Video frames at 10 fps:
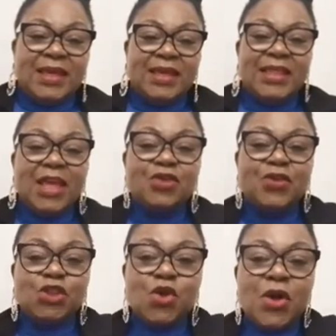Thank you
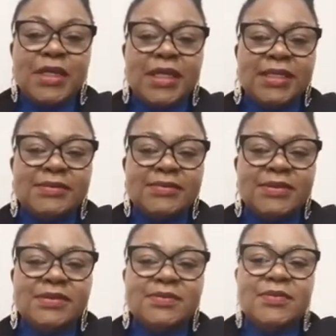for joining.
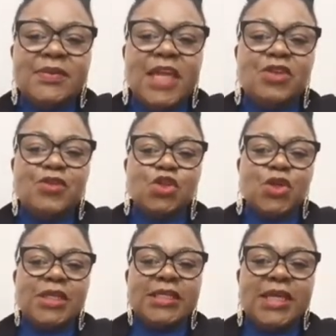Thank you for
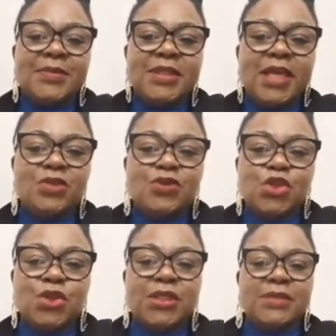joining, Debbie. Thank you for
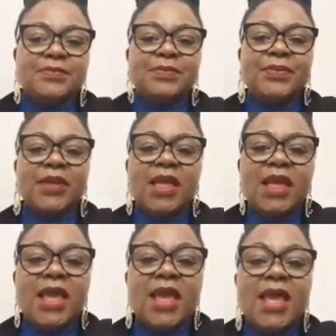joining.
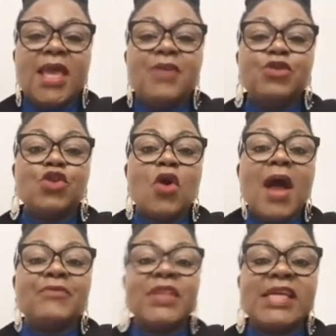If you don't
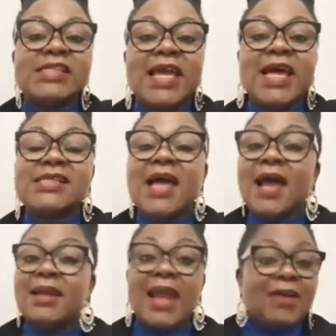have naysayers,
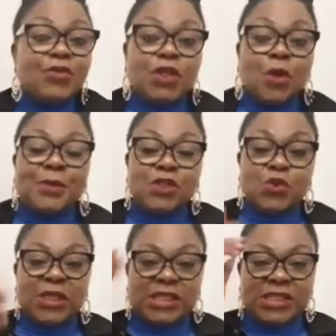life will not be
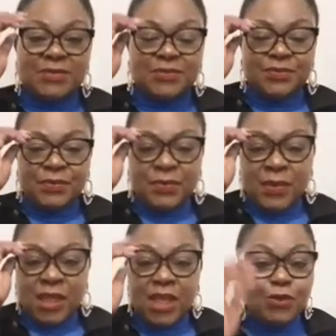sweet.
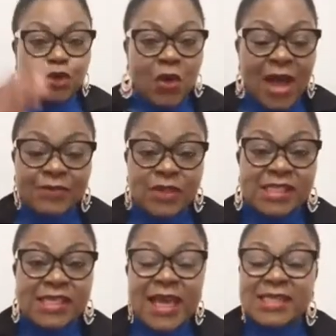If you don't have
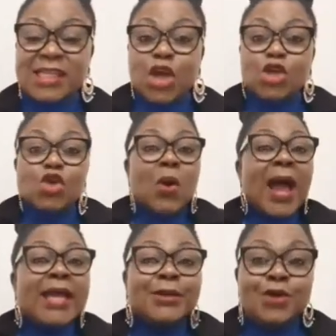naysayers, you are
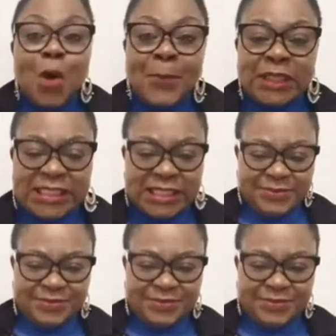a nobody.